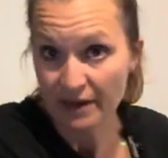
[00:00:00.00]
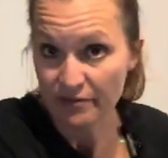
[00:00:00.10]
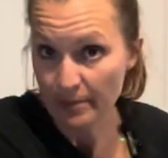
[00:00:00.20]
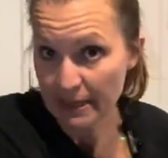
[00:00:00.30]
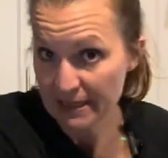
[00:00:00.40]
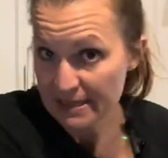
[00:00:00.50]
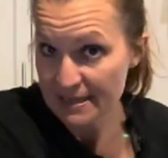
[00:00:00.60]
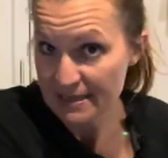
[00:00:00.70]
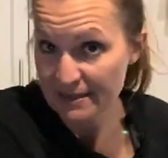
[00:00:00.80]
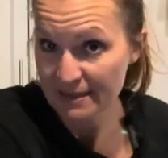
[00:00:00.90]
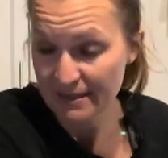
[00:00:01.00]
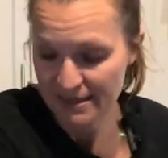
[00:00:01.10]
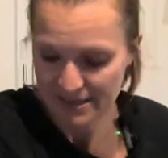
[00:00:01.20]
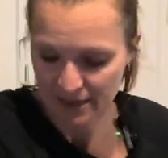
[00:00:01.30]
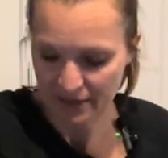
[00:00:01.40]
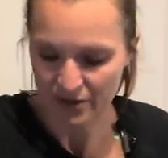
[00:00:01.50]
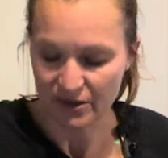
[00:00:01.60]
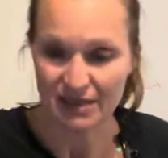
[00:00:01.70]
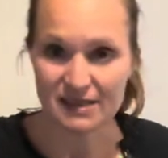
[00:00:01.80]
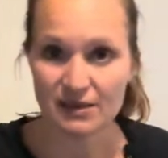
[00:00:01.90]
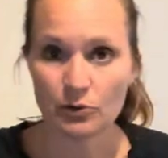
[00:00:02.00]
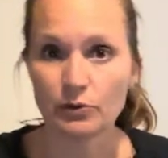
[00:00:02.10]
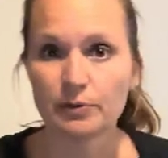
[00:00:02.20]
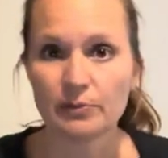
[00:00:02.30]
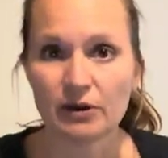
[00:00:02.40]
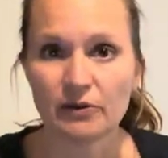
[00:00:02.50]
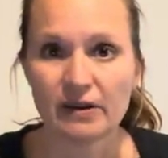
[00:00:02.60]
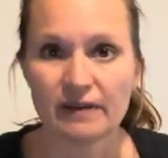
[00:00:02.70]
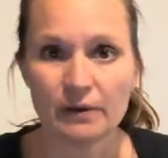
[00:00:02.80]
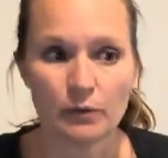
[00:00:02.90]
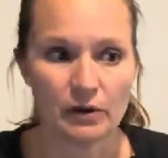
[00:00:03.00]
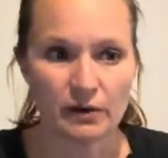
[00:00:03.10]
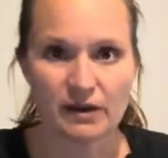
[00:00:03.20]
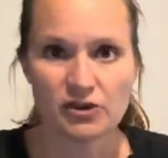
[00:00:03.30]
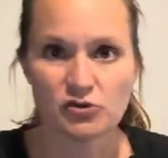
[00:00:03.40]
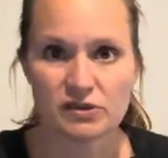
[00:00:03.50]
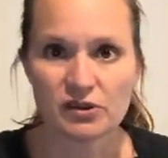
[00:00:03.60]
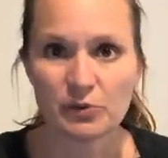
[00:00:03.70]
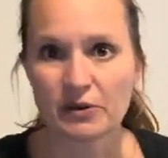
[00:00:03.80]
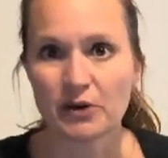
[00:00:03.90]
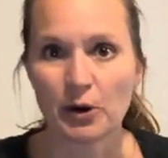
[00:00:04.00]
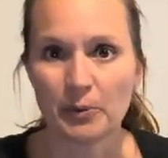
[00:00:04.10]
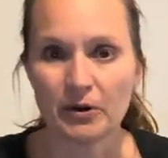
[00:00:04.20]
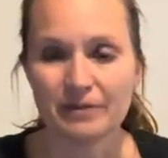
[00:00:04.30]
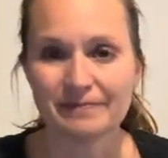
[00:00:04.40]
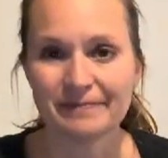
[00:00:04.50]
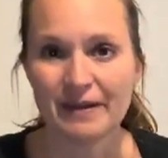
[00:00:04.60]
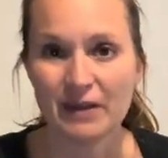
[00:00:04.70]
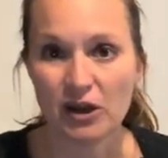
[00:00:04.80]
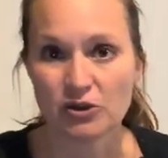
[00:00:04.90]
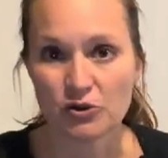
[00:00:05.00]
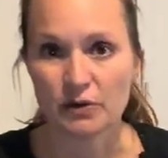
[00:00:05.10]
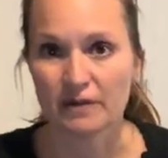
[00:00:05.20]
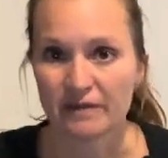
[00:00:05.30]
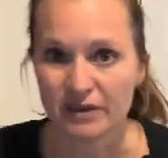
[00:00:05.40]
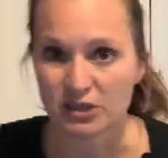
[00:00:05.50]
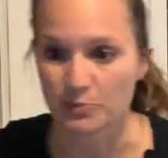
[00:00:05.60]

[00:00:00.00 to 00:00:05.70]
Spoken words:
minutes until they are nice and golden brown, and then we're going to drizzle it with caramel, and then I'll show you the finished